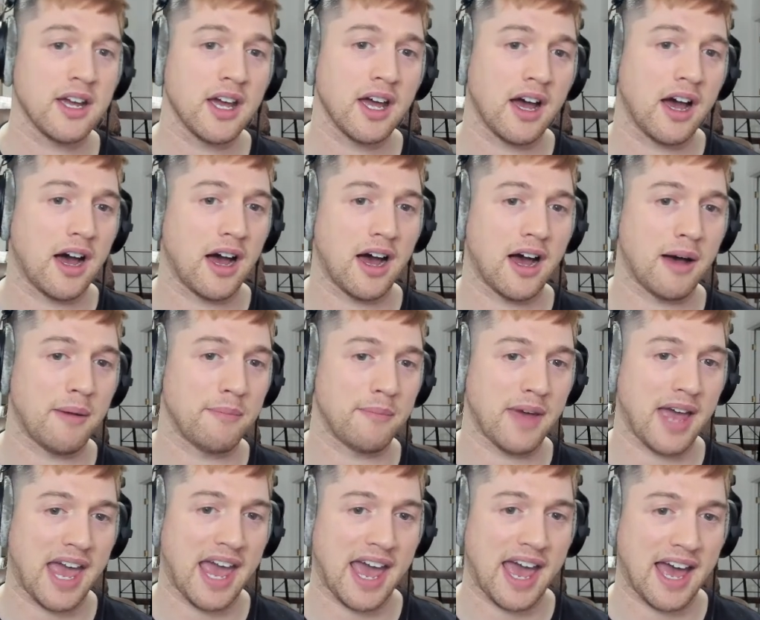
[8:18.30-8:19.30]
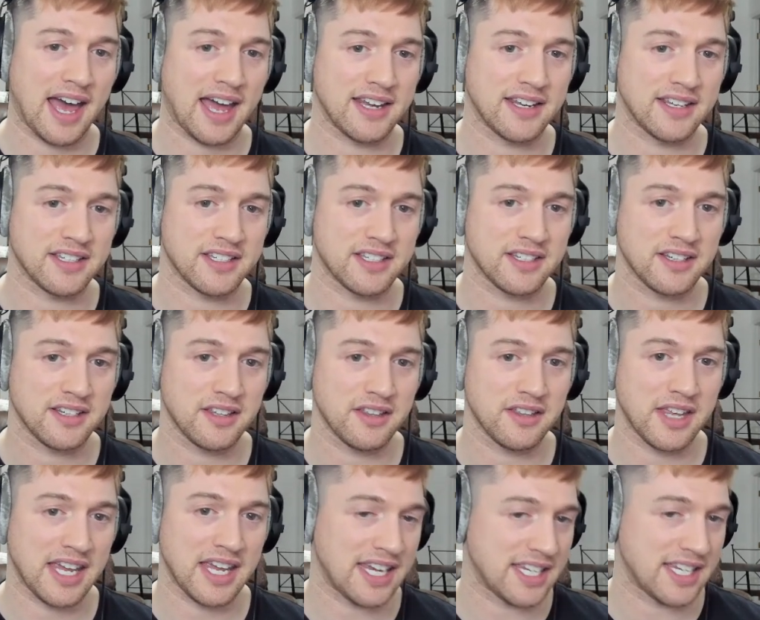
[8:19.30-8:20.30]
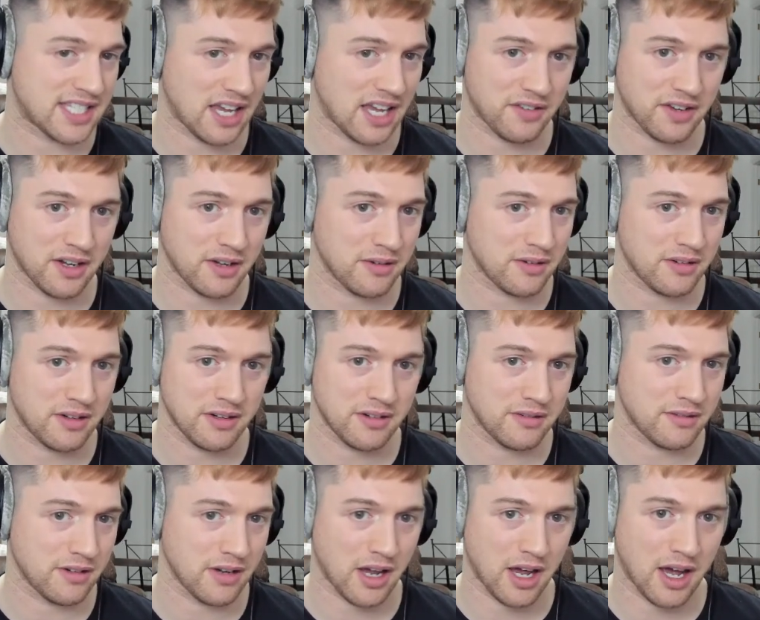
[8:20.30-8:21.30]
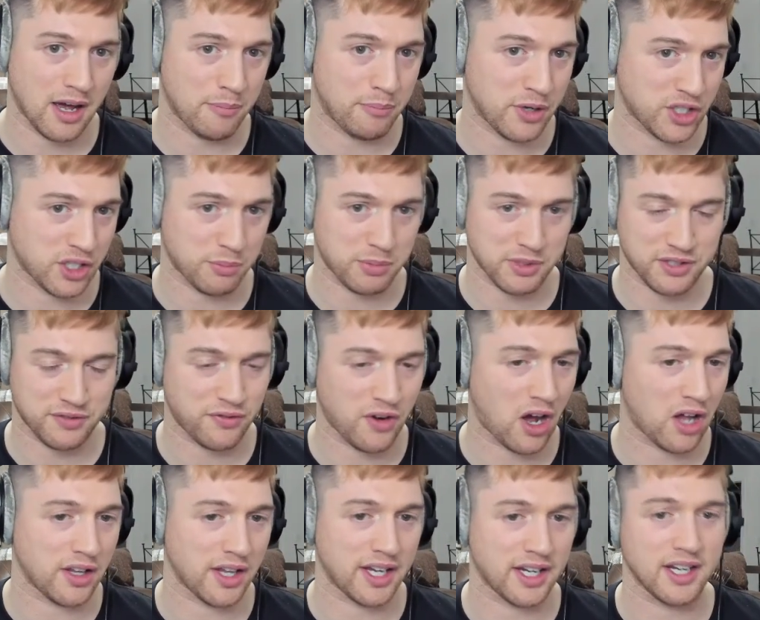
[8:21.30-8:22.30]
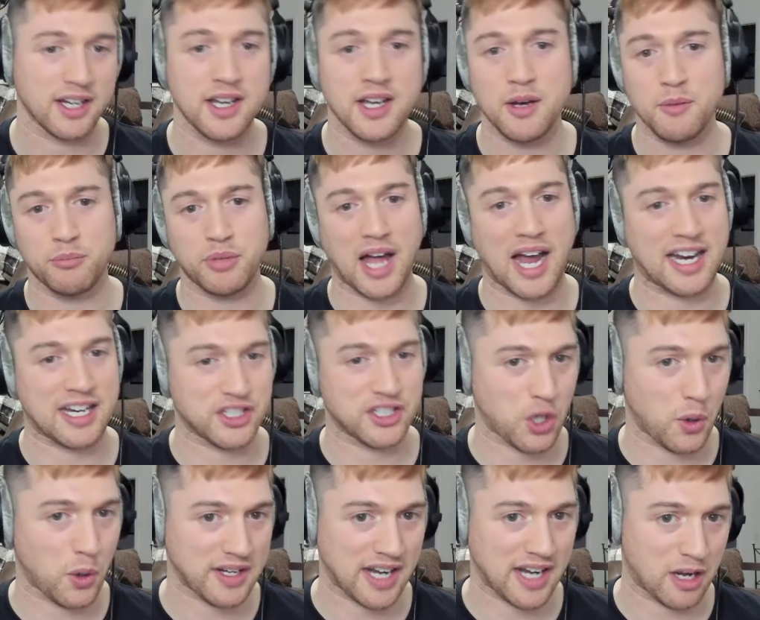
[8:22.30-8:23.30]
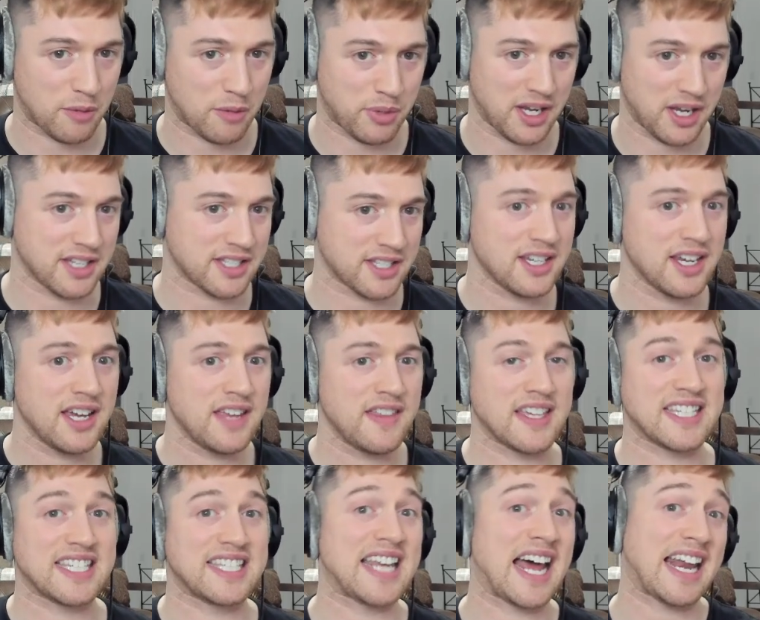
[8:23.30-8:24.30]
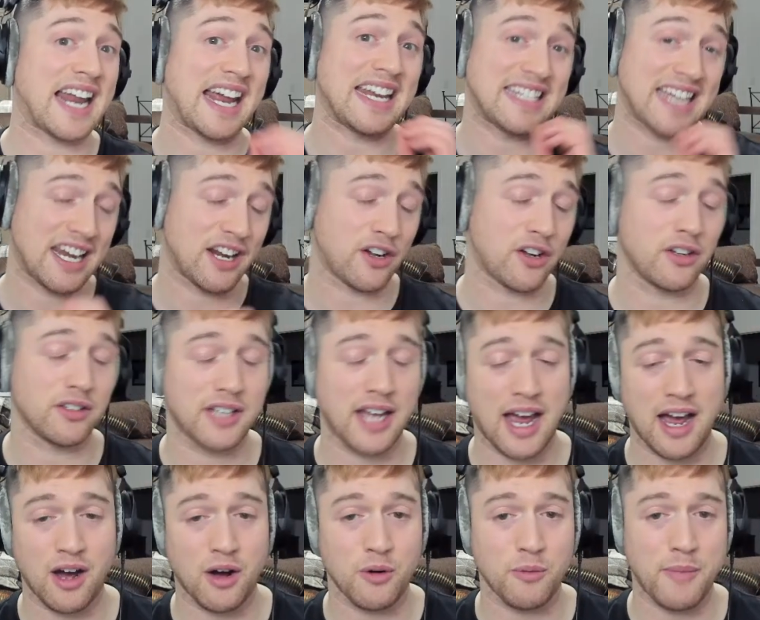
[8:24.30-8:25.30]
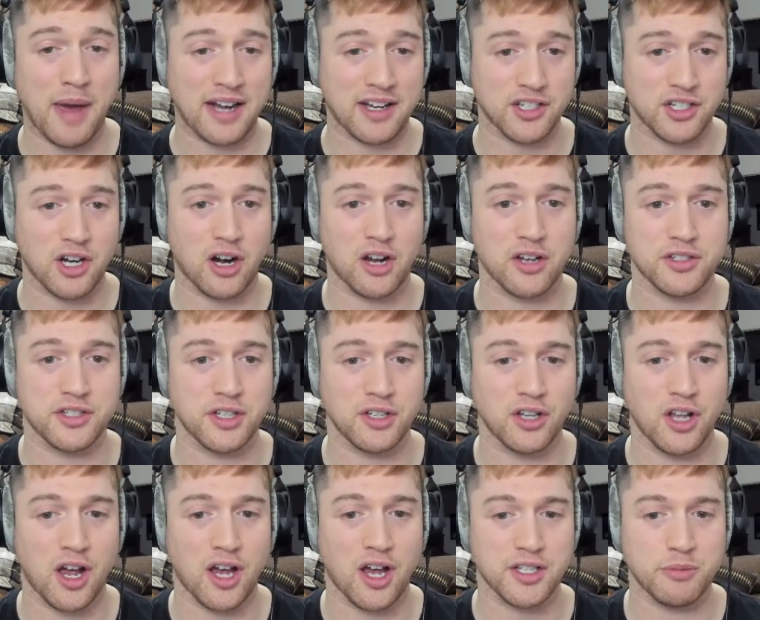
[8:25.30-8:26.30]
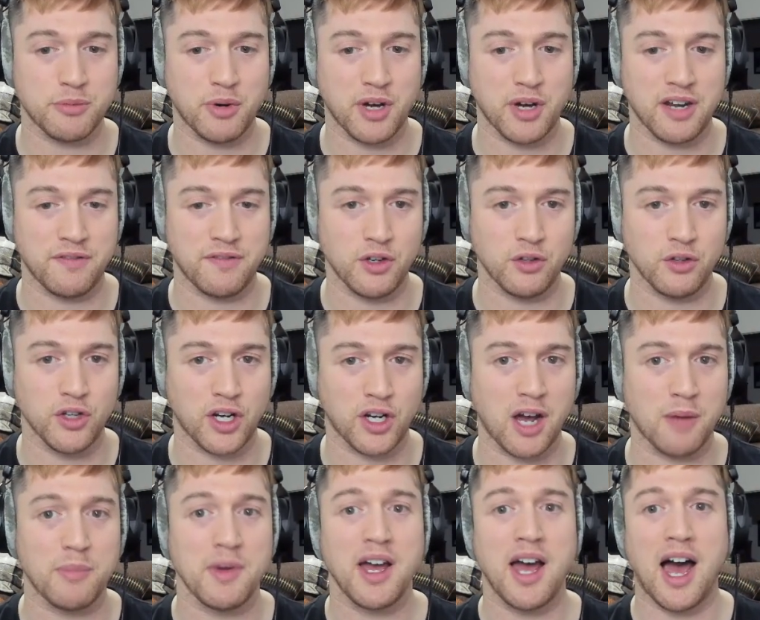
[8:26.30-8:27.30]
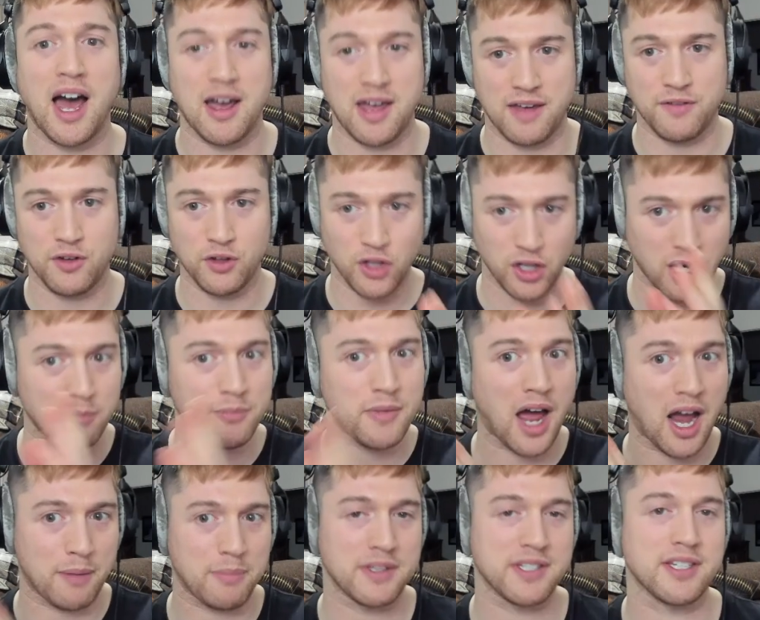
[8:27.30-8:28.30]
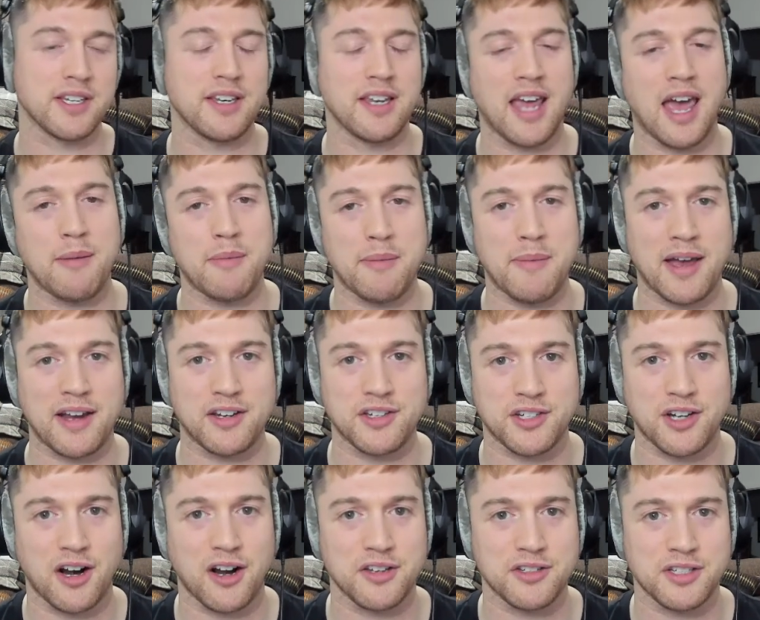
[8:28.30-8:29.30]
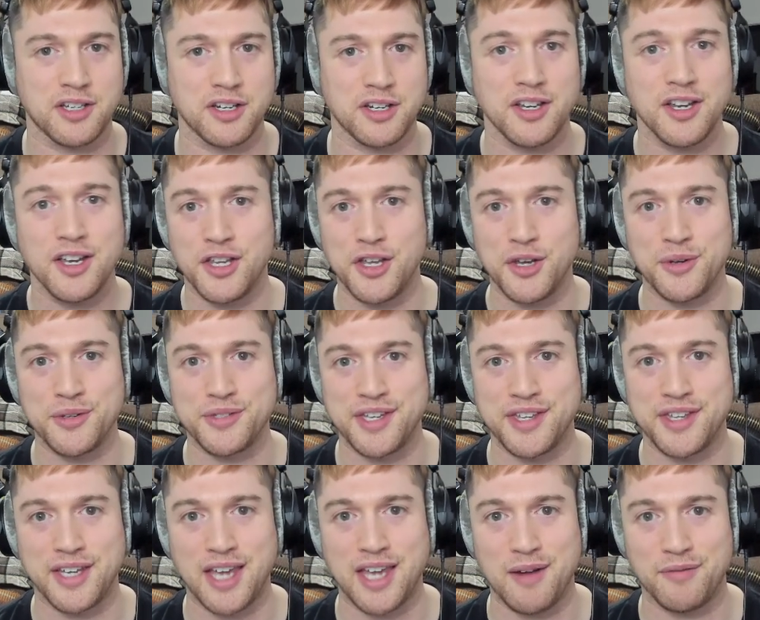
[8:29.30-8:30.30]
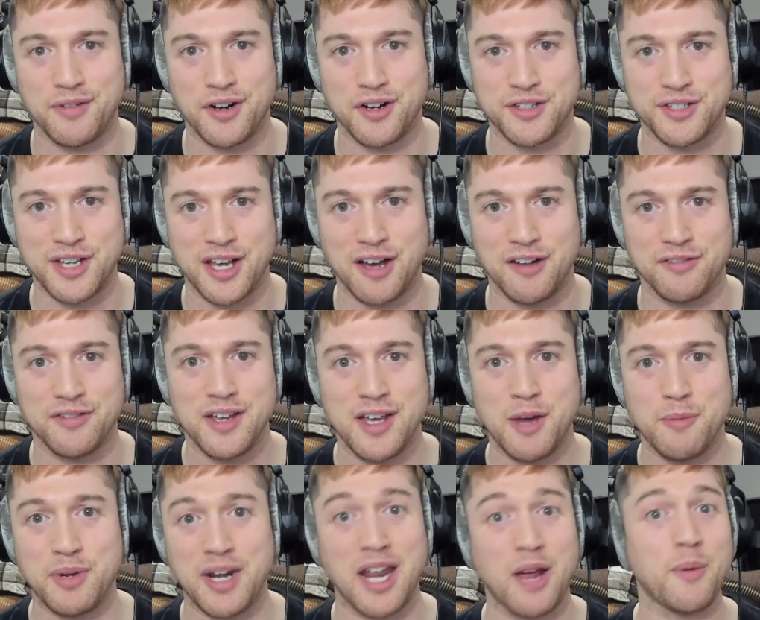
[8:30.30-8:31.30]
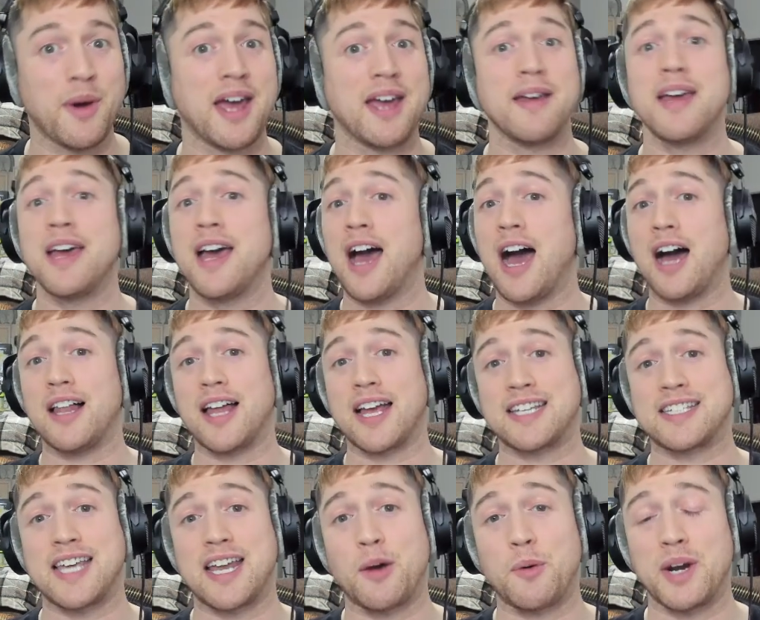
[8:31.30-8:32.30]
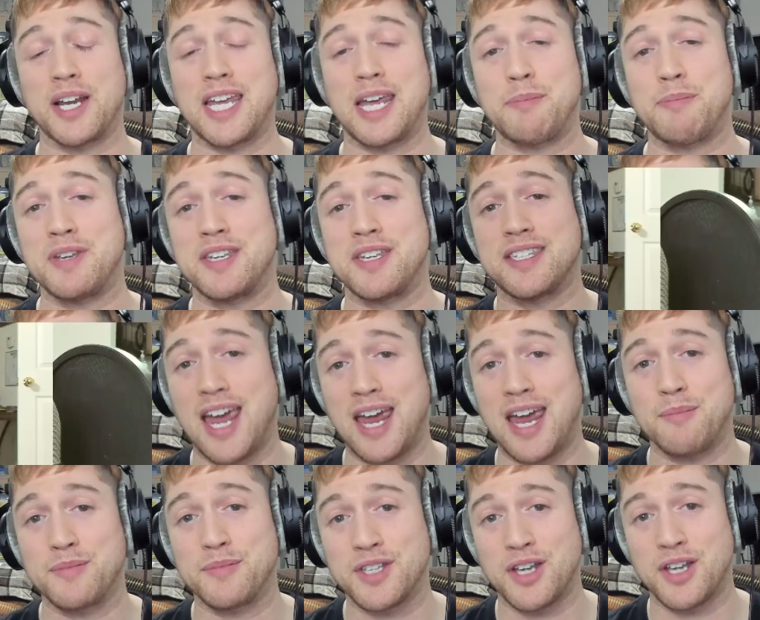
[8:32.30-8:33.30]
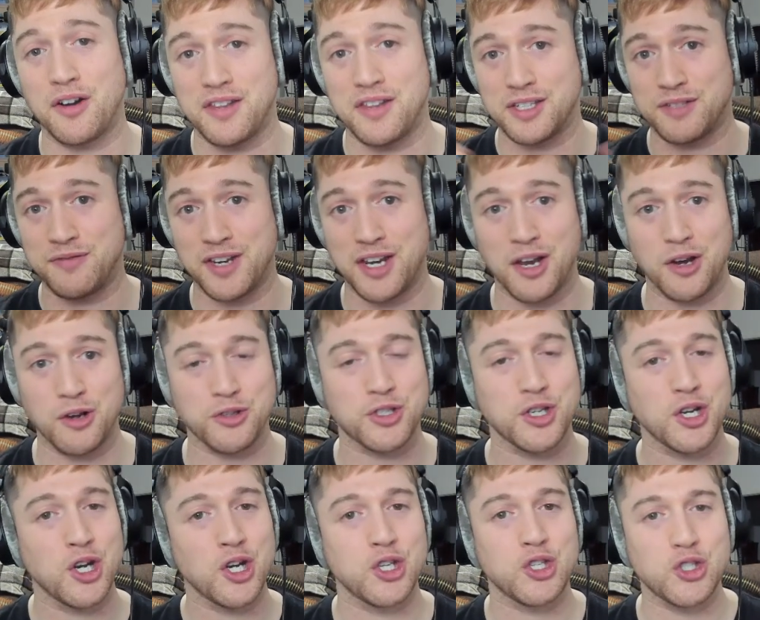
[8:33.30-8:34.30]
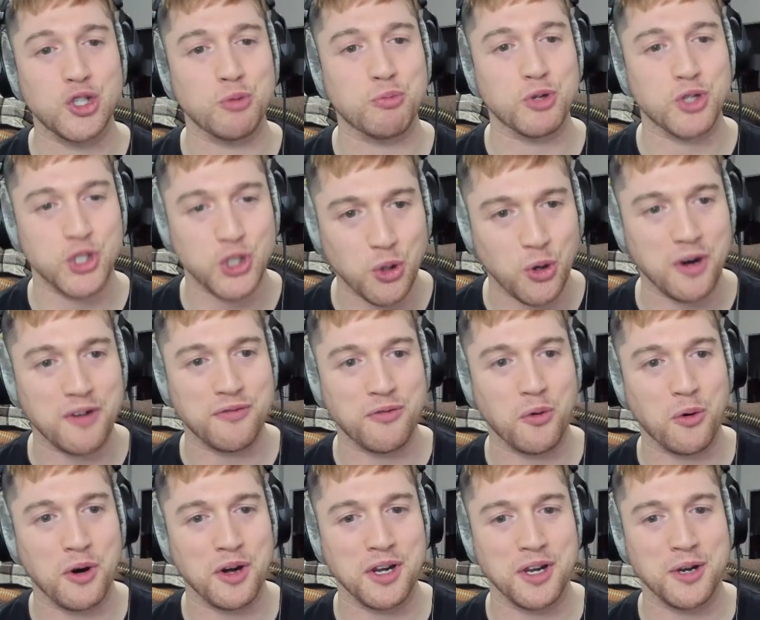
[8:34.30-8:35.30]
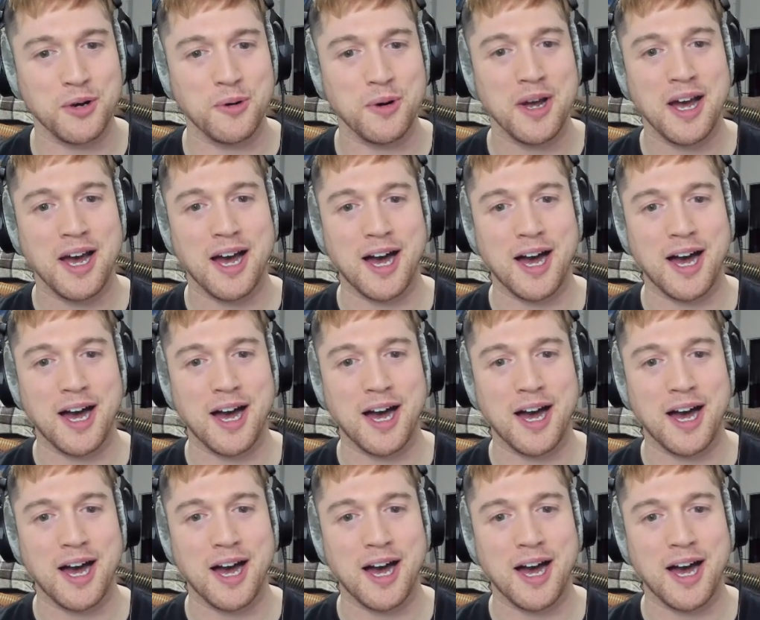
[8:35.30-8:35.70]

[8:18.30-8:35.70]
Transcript: um, and the e7 uh, bishop is falling, black is going down a piece. This is not identical to how Magnus Carlsen lost, but if you look up uh, if you look up Nakhmanson Gambit Magnus Carlsen, you can see the game for yourself. But anyway, like I said, I want to keep these games or these videos super short for you.